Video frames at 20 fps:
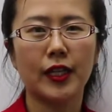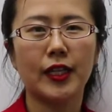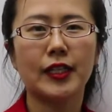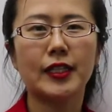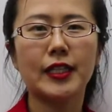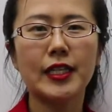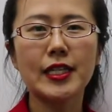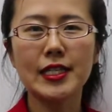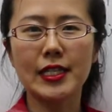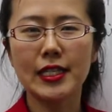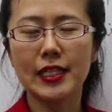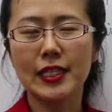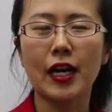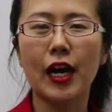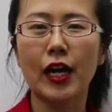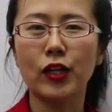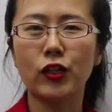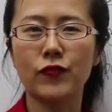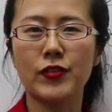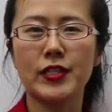This
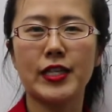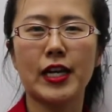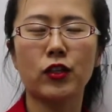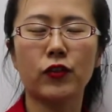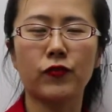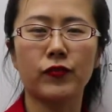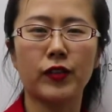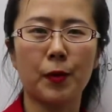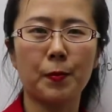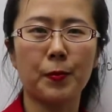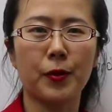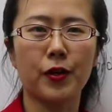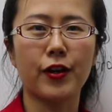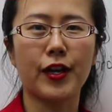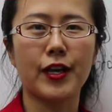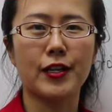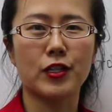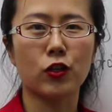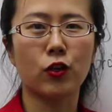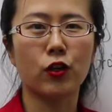kind of set of
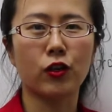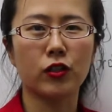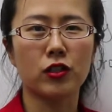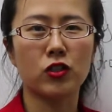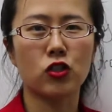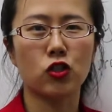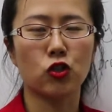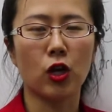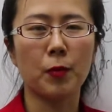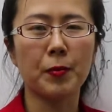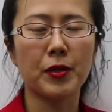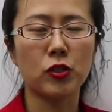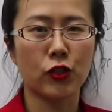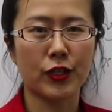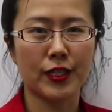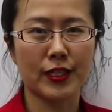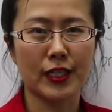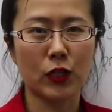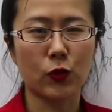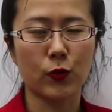numbers is called
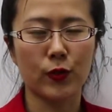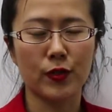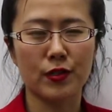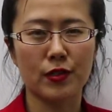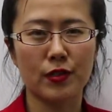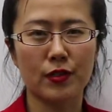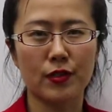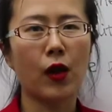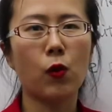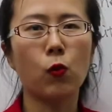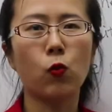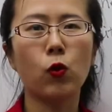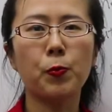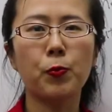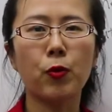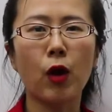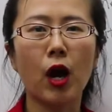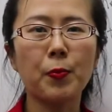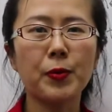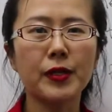geometric sequence. And what
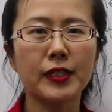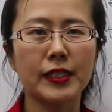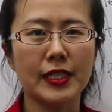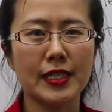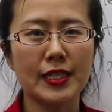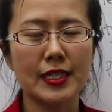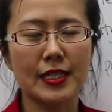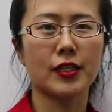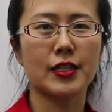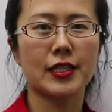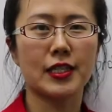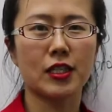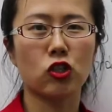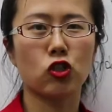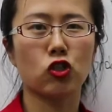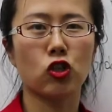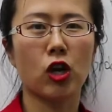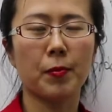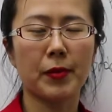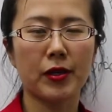properties does the
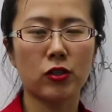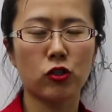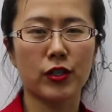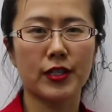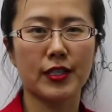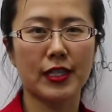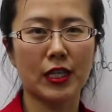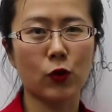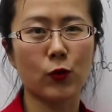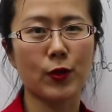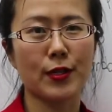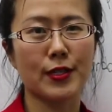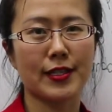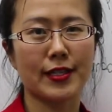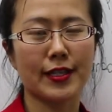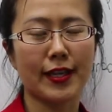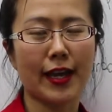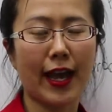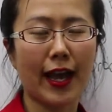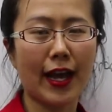geometric
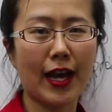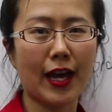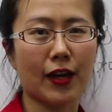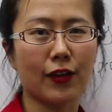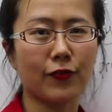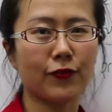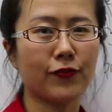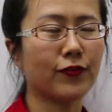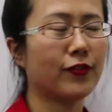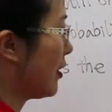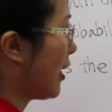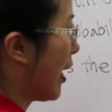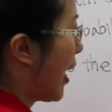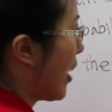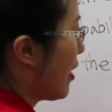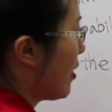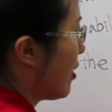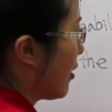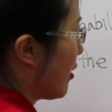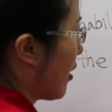sequence have? The
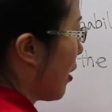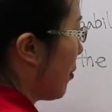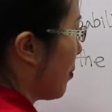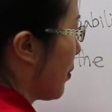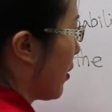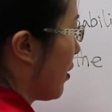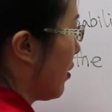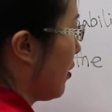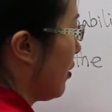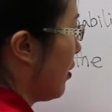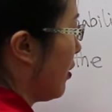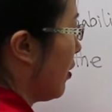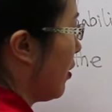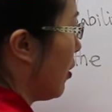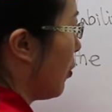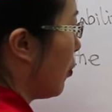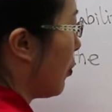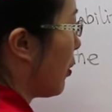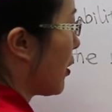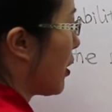nth number
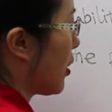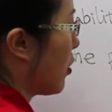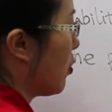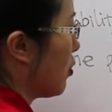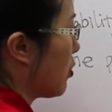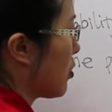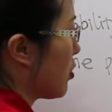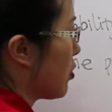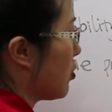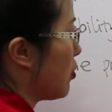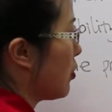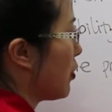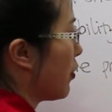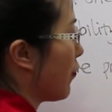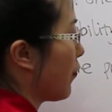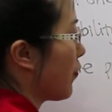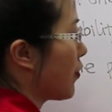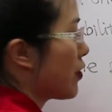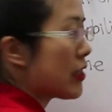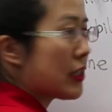will equals to the
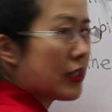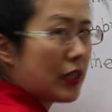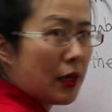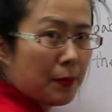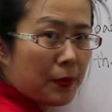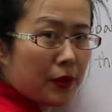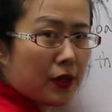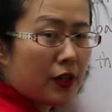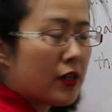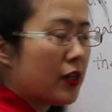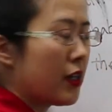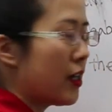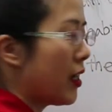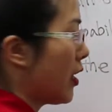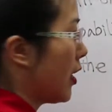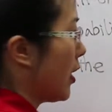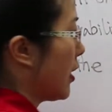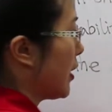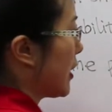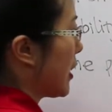first number
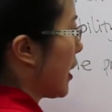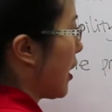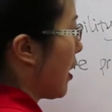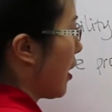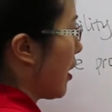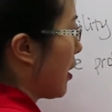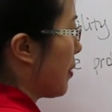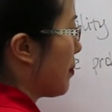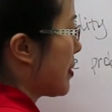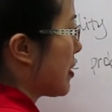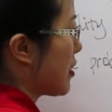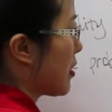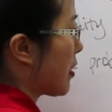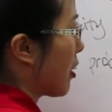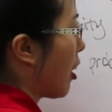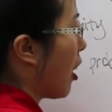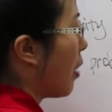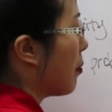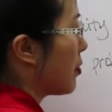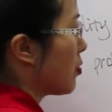times the
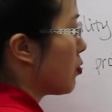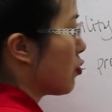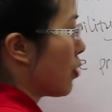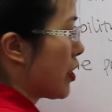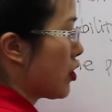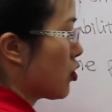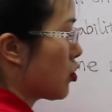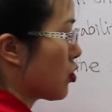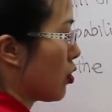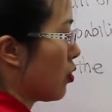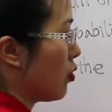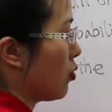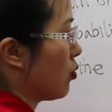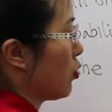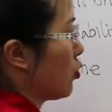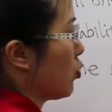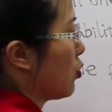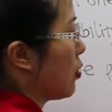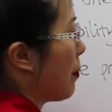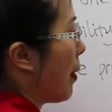common ratio
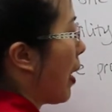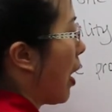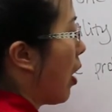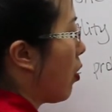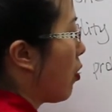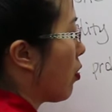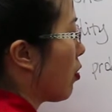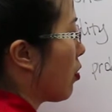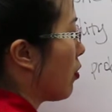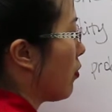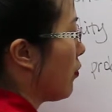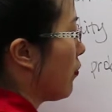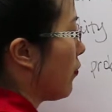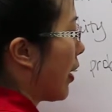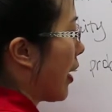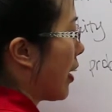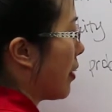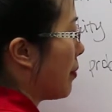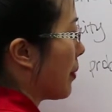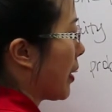to the power of
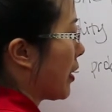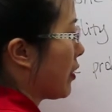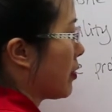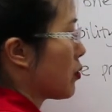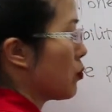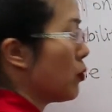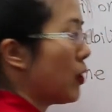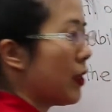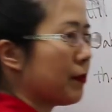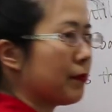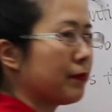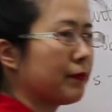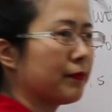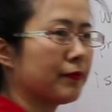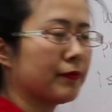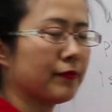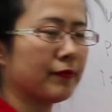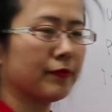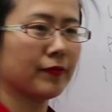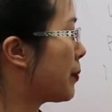n minus 1.
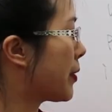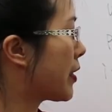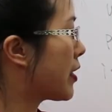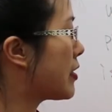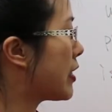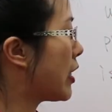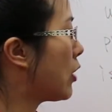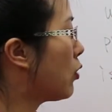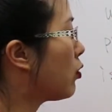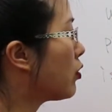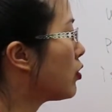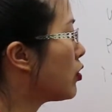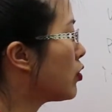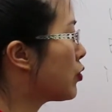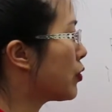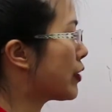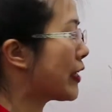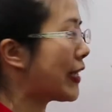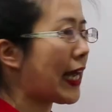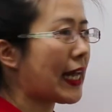Because in order
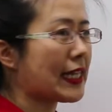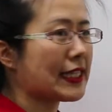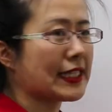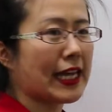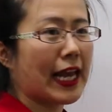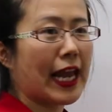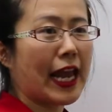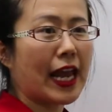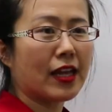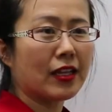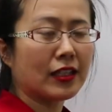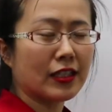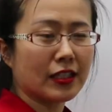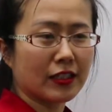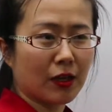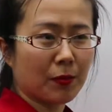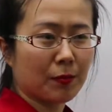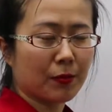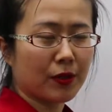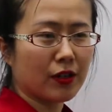to get the nth
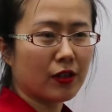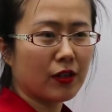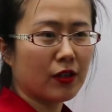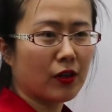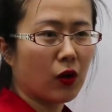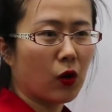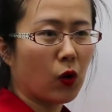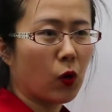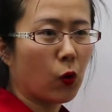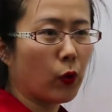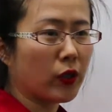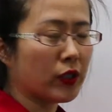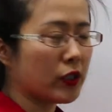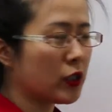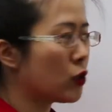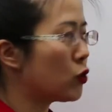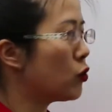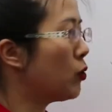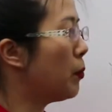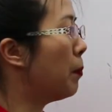number, we
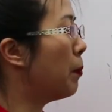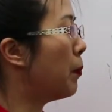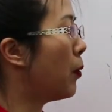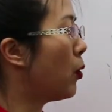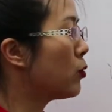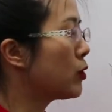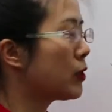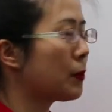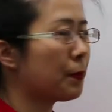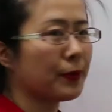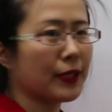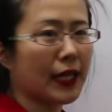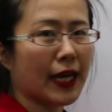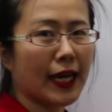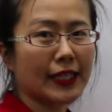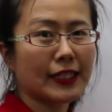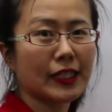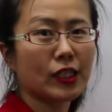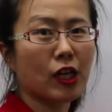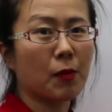need to
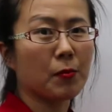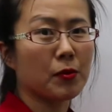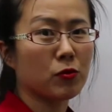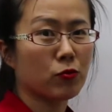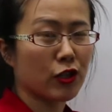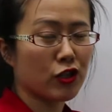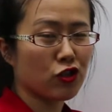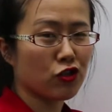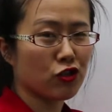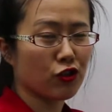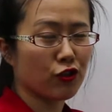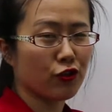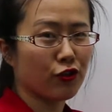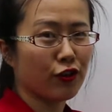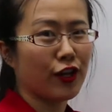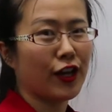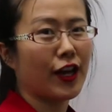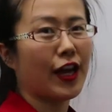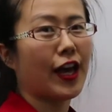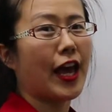multiply the common
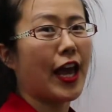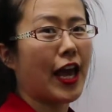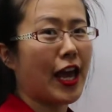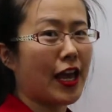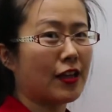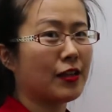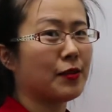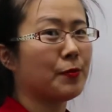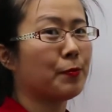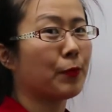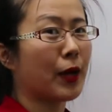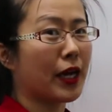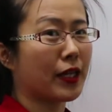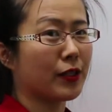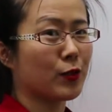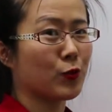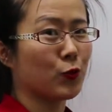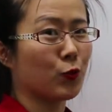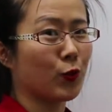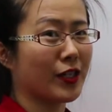ratio n
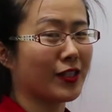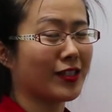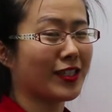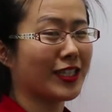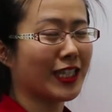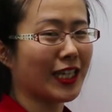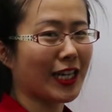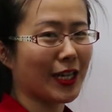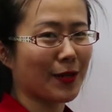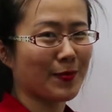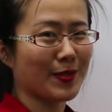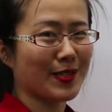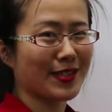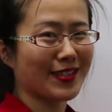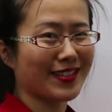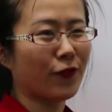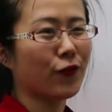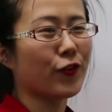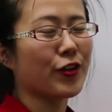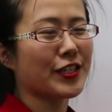minus 1 times.
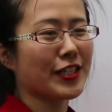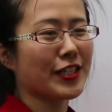For